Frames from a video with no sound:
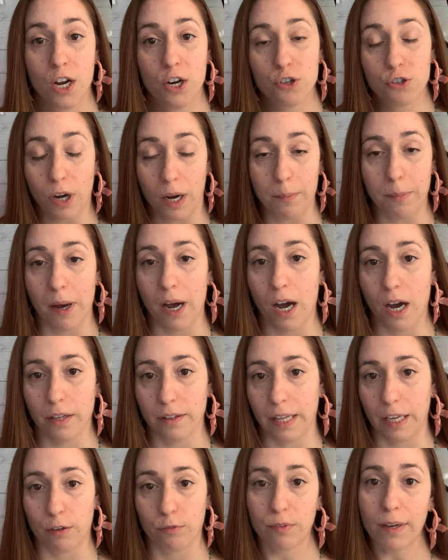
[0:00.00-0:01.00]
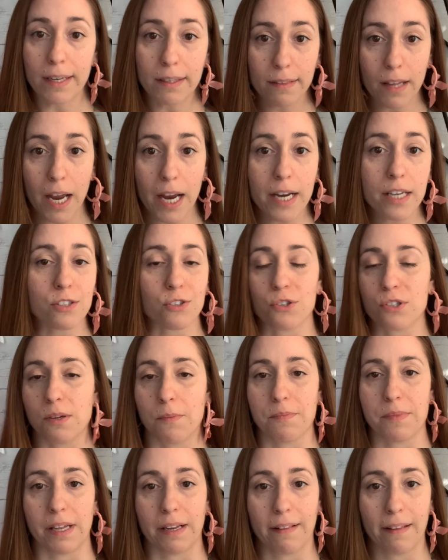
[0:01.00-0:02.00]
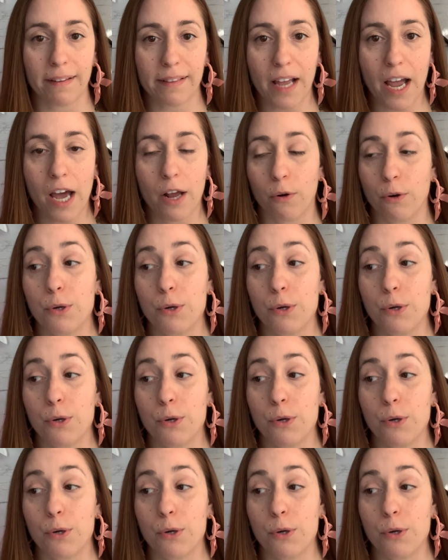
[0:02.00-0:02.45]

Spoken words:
tripod like ring lights or something like that,